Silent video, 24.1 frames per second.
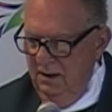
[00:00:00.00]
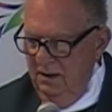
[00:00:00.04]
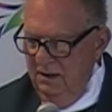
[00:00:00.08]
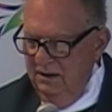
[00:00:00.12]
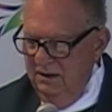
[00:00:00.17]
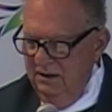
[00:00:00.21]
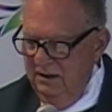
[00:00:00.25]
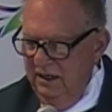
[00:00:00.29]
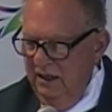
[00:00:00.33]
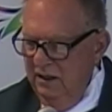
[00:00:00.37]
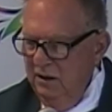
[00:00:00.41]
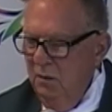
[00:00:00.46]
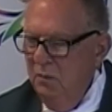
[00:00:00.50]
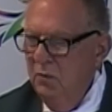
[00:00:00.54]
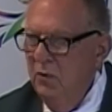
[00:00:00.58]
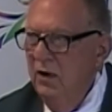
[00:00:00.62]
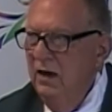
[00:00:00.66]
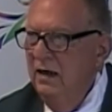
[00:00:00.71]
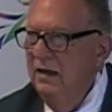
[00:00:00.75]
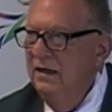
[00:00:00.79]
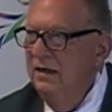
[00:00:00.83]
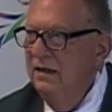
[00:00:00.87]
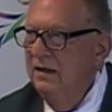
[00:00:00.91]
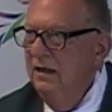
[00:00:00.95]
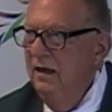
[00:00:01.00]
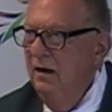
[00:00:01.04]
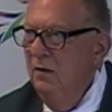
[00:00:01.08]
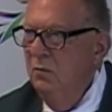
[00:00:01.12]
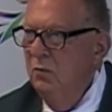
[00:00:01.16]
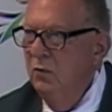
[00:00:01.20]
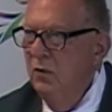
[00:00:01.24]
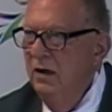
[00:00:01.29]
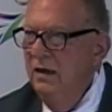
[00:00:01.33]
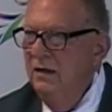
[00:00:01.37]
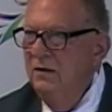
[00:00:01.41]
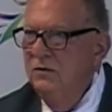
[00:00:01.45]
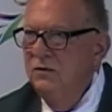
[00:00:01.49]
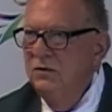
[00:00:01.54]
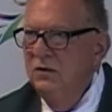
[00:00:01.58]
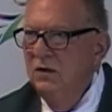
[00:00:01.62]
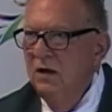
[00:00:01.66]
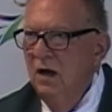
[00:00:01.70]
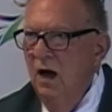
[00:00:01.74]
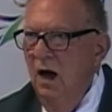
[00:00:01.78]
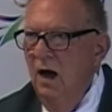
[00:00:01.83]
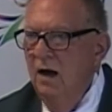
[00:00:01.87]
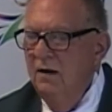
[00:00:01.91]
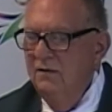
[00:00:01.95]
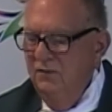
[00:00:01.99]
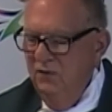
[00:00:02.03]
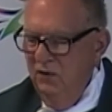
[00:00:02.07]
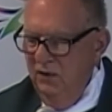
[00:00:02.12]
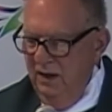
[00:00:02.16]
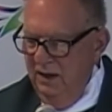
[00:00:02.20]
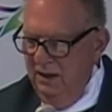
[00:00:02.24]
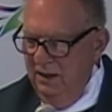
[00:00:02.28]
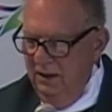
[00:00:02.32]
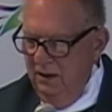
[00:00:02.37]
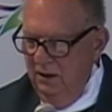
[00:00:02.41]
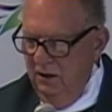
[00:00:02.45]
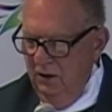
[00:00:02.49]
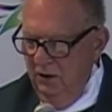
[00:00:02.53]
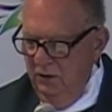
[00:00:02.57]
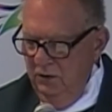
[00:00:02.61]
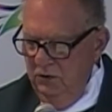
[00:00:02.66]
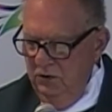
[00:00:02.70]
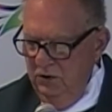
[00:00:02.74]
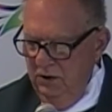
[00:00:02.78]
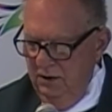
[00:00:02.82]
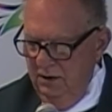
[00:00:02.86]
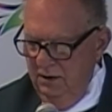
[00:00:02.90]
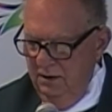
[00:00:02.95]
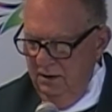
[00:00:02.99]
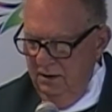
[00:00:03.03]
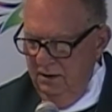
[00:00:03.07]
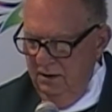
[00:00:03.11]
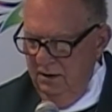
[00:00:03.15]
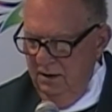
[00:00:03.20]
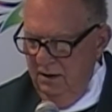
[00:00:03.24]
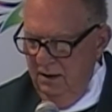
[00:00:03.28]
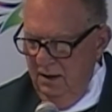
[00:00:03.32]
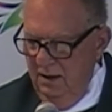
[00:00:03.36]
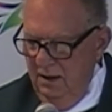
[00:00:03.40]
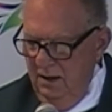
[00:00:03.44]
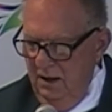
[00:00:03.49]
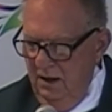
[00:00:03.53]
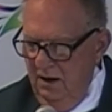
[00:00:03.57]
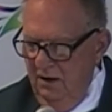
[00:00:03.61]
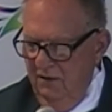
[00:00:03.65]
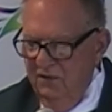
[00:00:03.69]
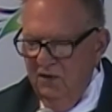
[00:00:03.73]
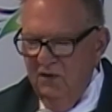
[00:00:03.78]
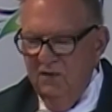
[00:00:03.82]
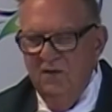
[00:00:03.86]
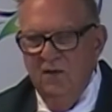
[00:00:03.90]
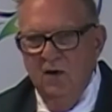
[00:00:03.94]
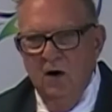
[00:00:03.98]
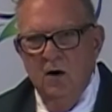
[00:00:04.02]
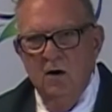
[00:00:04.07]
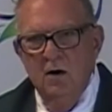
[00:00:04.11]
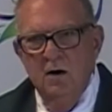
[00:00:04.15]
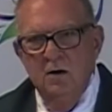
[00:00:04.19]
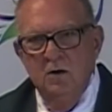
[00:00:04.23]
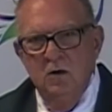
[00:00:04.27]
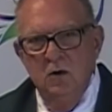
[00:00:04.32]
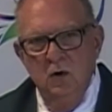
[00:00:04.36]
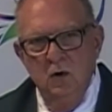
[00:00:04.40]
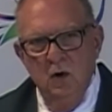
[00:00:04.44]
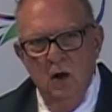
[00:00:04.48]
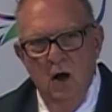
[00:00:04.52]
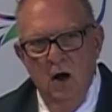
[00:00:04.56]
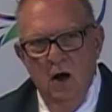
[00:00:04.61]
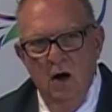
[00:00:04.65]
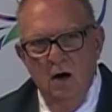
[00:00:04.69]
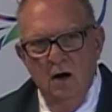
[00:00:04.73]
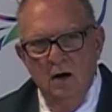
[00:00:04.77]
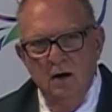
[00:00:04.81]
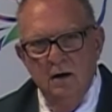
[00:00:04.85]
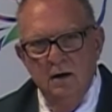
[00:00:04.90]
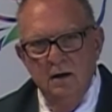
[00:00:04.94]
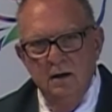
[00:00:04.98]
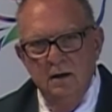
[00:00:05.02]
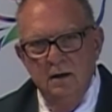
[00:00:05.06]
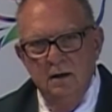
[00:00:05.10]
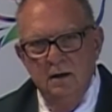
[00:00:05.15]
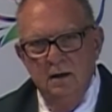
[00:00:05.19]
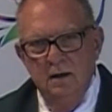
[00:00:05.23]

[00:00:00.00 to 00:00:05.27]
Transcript: Celebrate and give praise to God for that inclusion. For far too long,